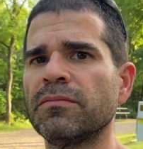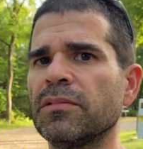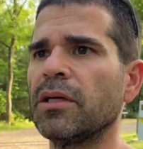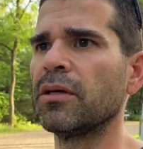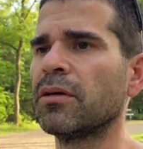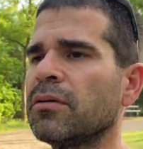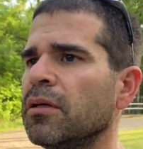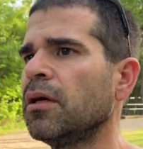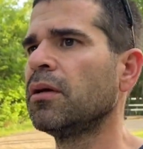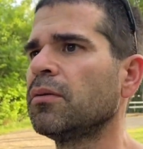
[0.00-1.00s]
you know.
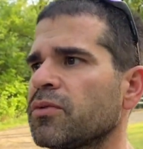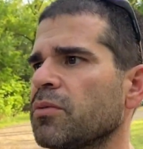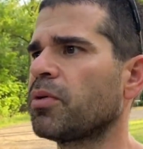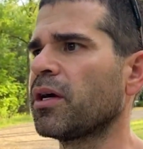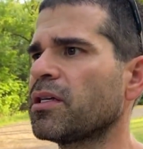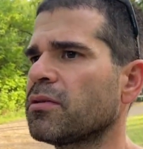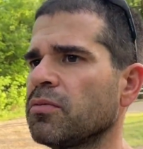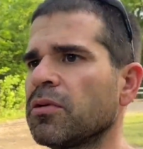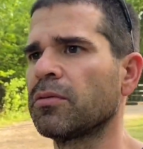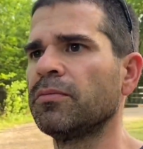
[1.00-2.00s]
Surprised
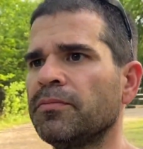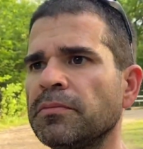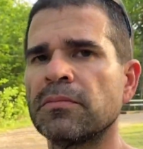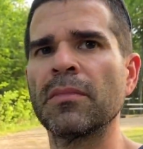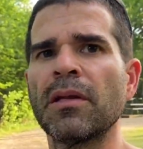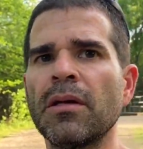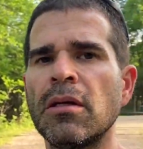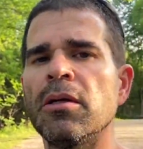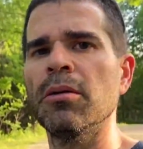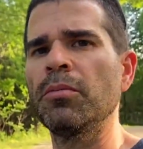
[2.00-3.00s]
we're
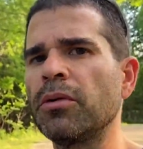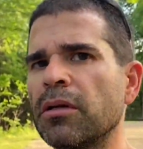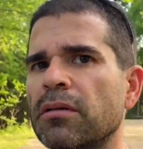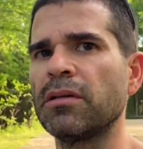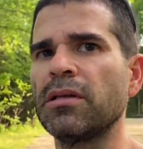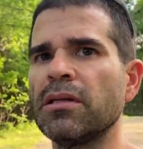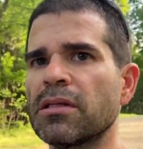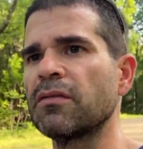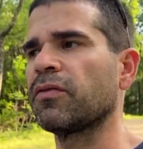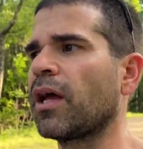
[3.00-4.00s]
pretty
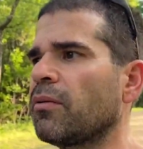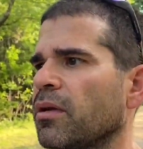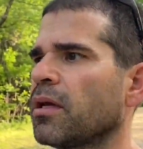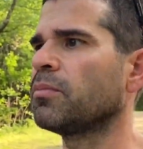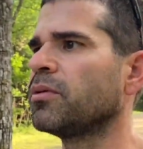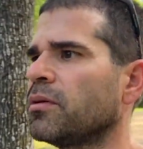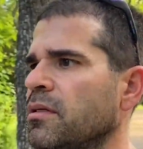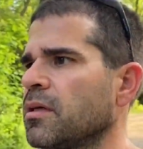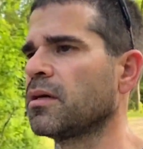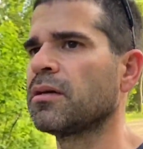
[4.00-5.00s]
decent flat. We had to put
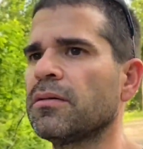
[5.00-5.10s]
the